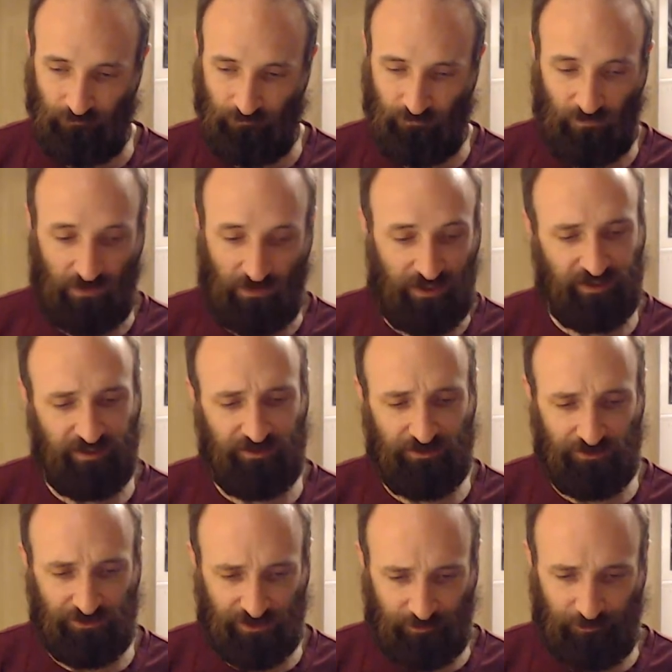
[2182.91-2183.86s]
I like that
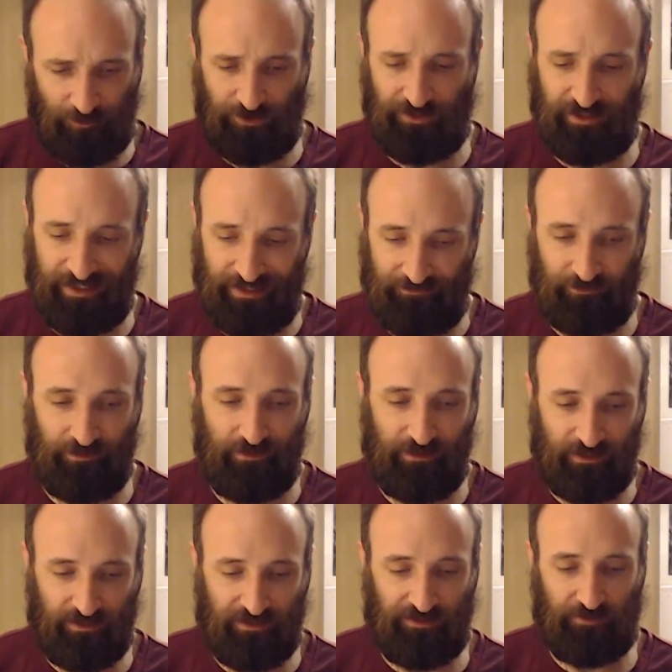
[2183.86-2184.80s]
there's summaries to everything
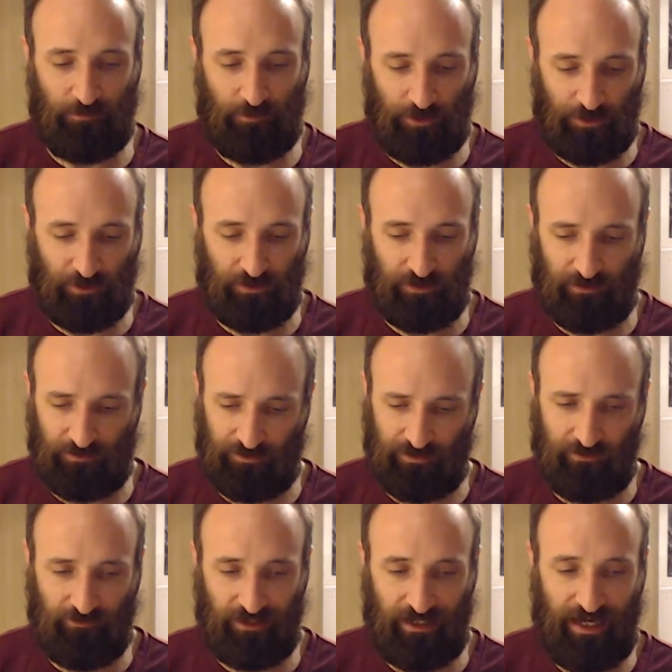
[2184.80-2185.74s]
in this book, and there's
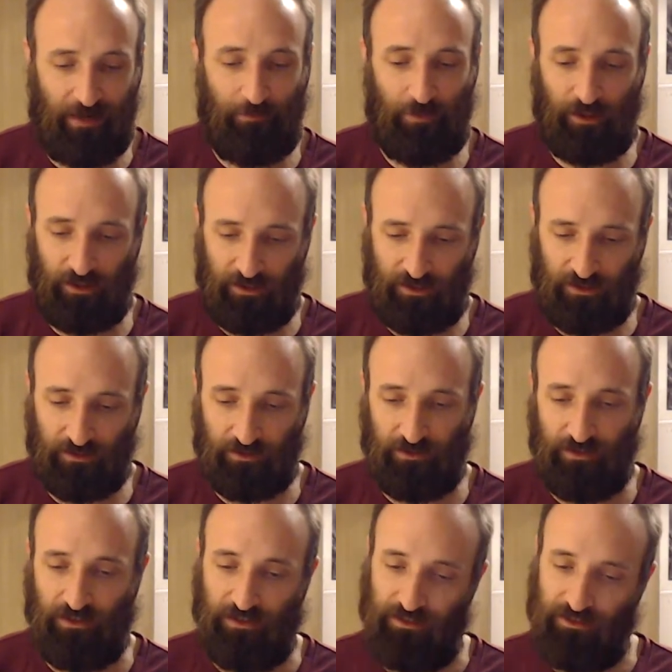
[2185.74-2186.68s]
even an epilogue
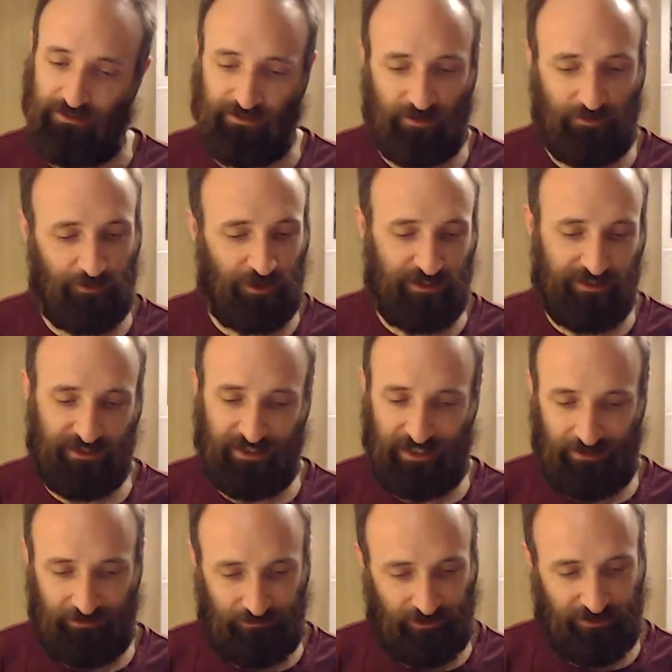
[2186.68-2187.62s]
summarizing
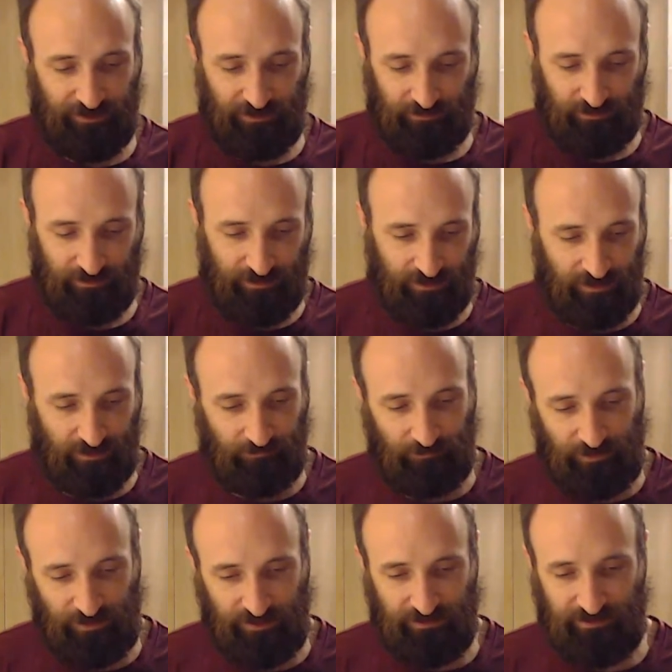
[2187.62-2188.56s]
every single thing.
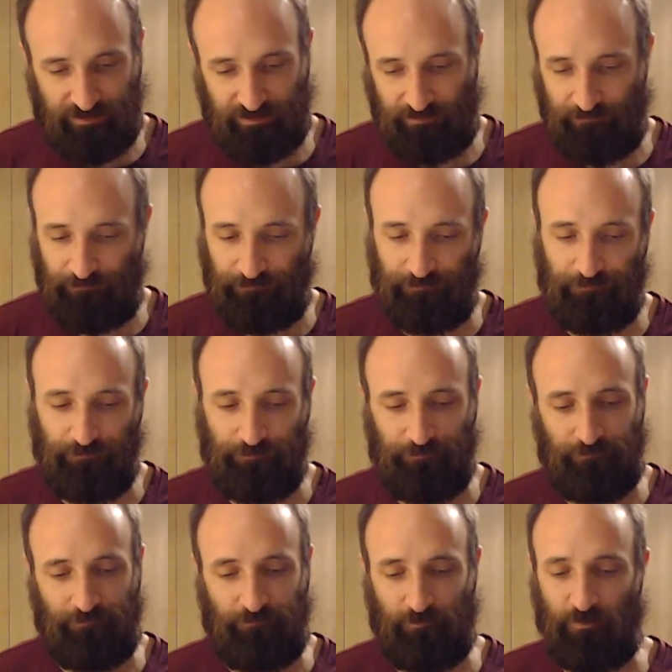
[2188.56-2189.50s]
Piece.
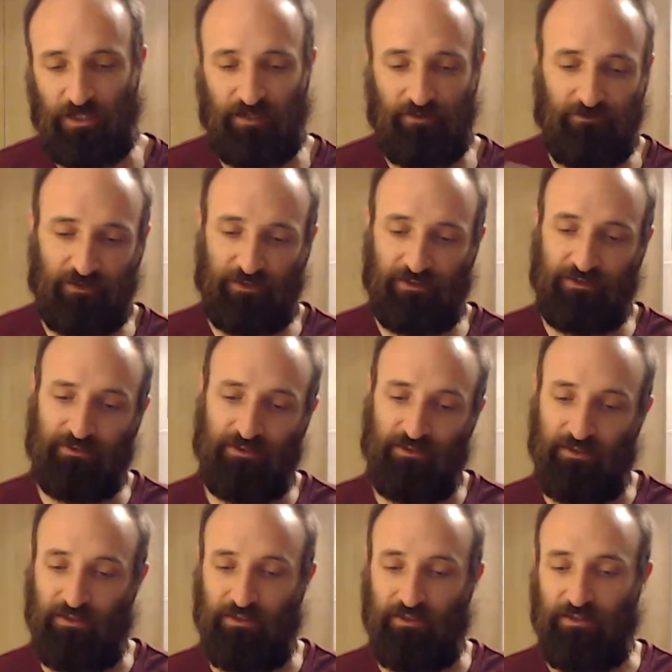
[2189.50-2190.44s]
Marvelous. So
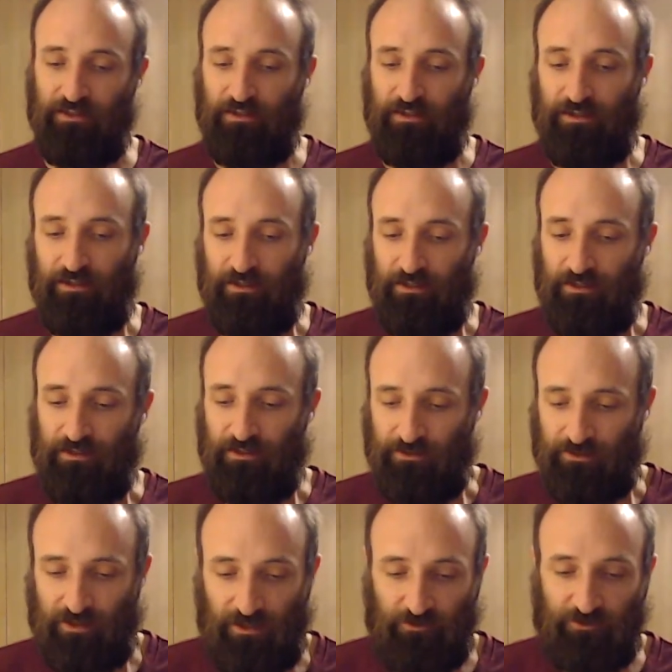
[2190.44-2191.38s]

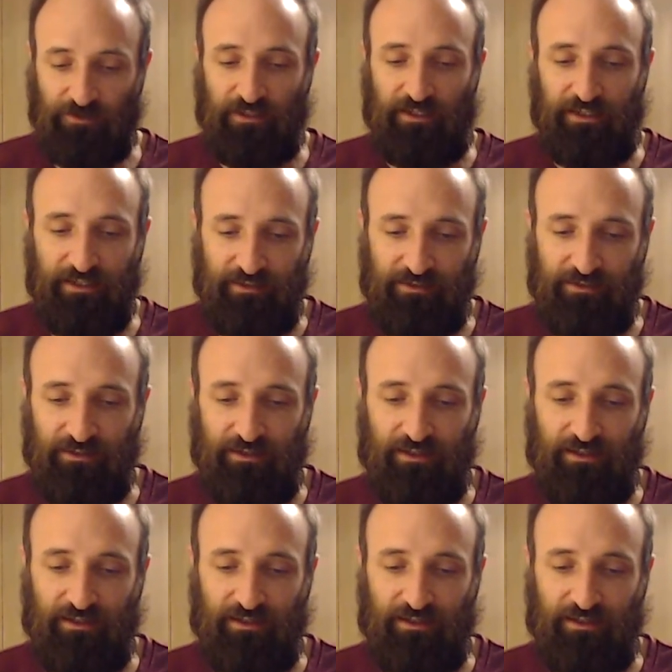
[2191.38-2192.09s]
that was nice.